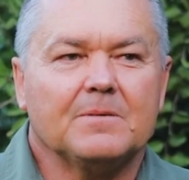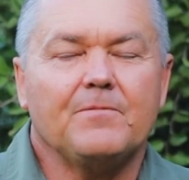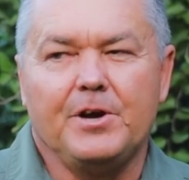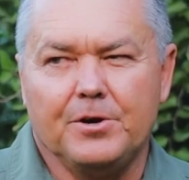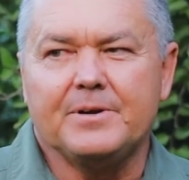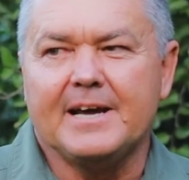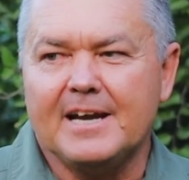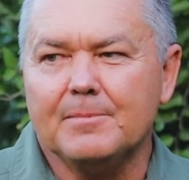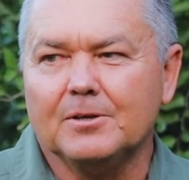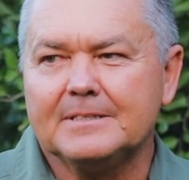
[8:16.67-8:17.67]
very good
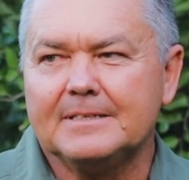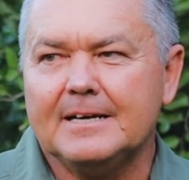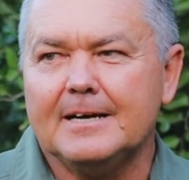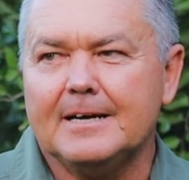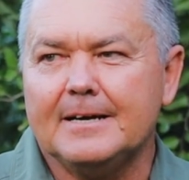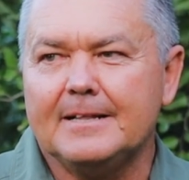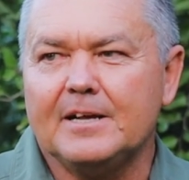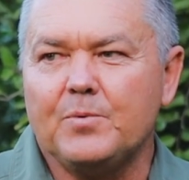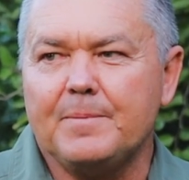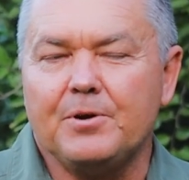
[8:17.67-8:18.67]
animals that
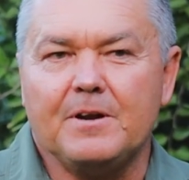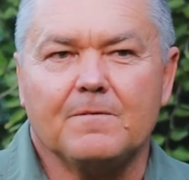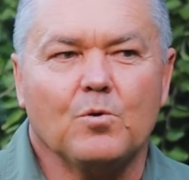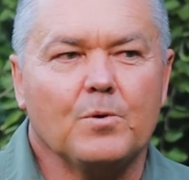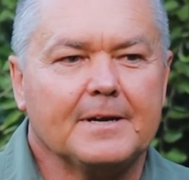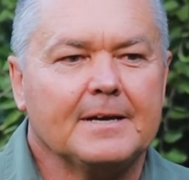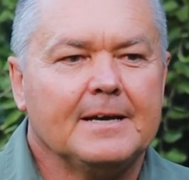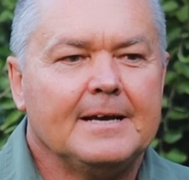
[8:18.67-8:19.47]
we're putting forward.